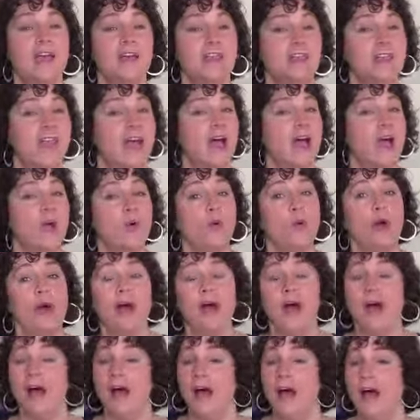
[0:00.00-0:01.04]
Now,
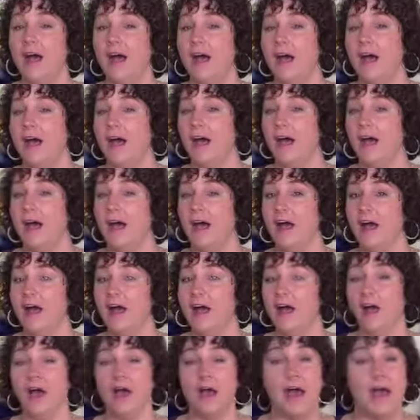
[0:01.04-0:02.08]

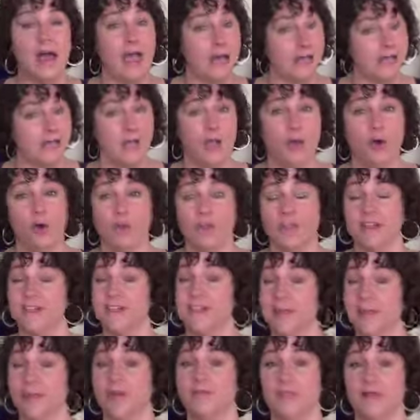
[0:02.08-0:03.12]
I know that
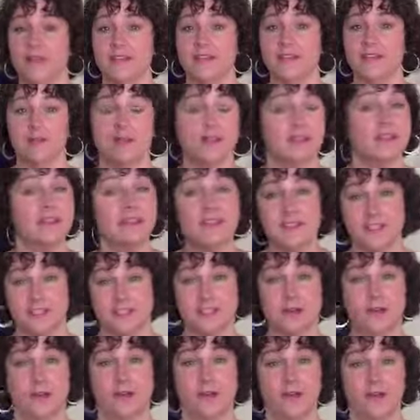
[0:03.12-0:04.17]
some of us listen
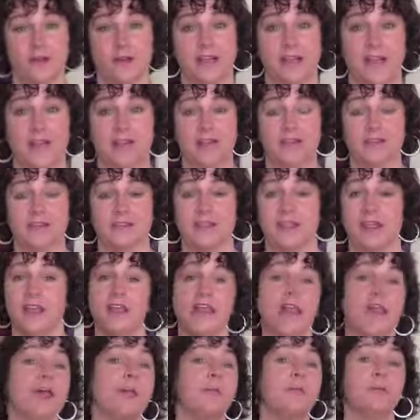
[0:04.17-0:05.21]
to our inner guidance, and
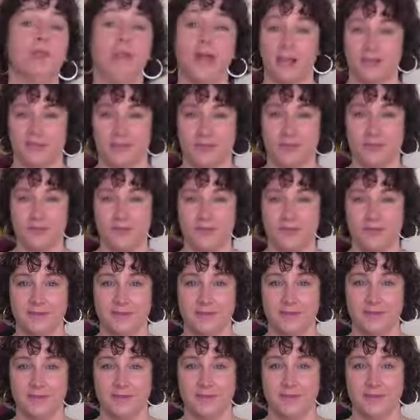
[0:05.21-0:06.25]
I applaud you.
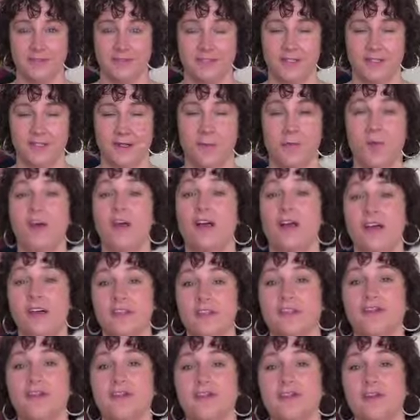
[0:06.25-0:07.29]
While
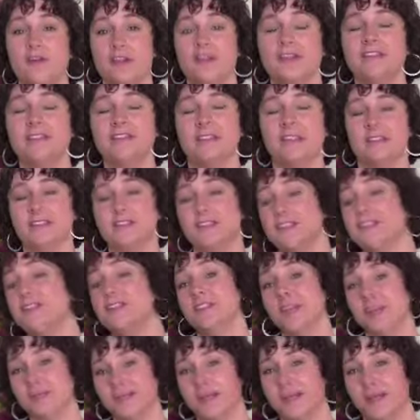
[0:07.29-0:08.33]
others of us listen
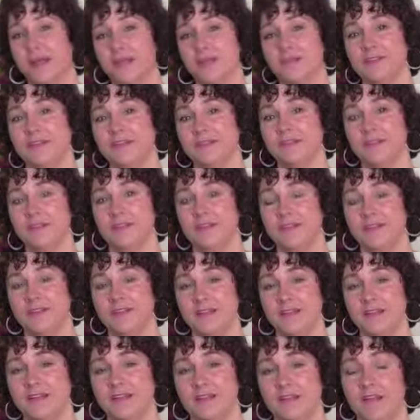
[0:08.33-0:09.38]
sometimes,
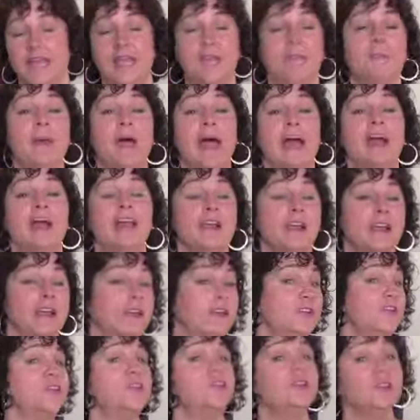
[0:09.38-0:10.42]
and back
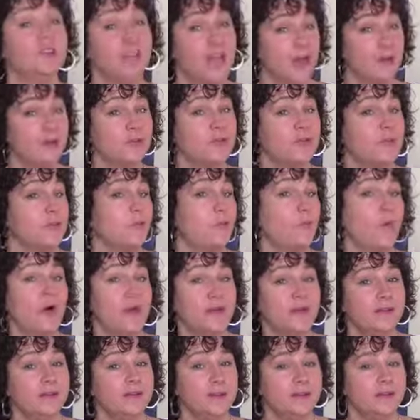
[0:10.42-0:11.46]
in
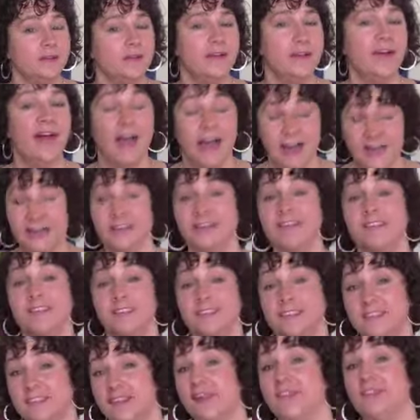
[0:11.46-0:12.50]
2001, I listened
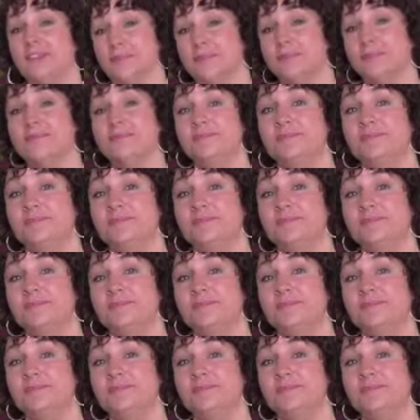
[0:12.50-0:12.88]
seldom.